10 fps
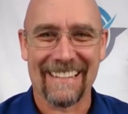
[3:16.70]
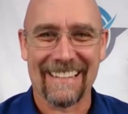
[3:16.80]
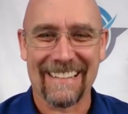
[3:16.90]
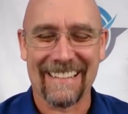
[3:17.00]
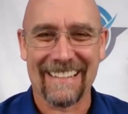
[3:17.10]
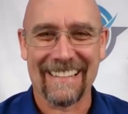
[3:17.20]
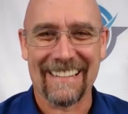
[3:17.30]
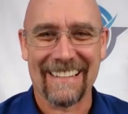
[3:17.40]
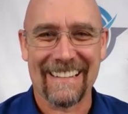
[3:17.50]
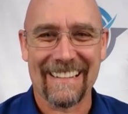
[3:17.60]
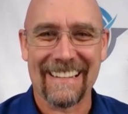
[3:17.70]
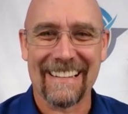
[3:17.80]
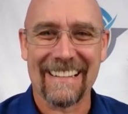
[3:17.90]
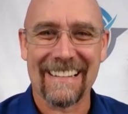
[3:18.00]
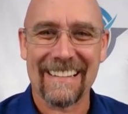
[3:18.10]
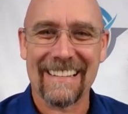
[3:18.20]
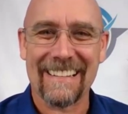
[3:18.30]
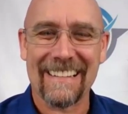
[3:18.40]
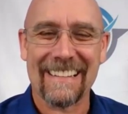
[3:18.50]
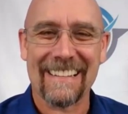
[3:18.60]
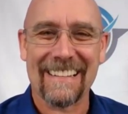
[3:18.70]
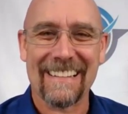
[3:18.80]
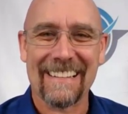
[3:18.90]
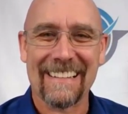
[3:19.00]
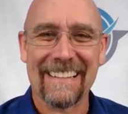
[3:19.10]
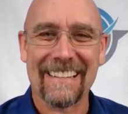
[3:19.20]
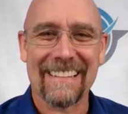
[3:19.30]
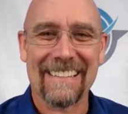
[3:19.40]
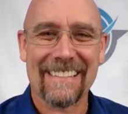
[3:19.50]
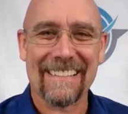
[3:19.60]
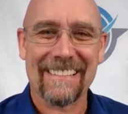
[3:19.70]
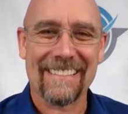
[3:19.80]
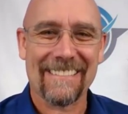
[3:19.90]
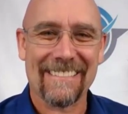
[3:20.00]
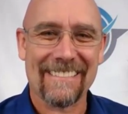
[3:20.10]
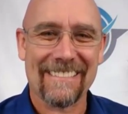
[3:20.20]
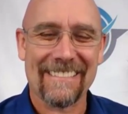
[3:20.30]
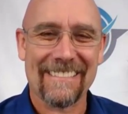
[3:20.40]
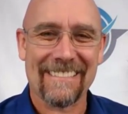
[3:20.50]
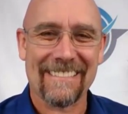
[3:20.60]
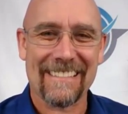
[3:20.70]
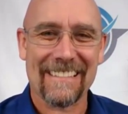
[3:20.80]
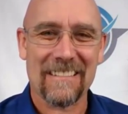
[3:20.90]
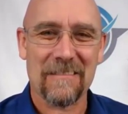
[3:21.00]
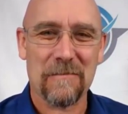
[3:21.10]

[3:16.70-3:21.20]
(not speaking)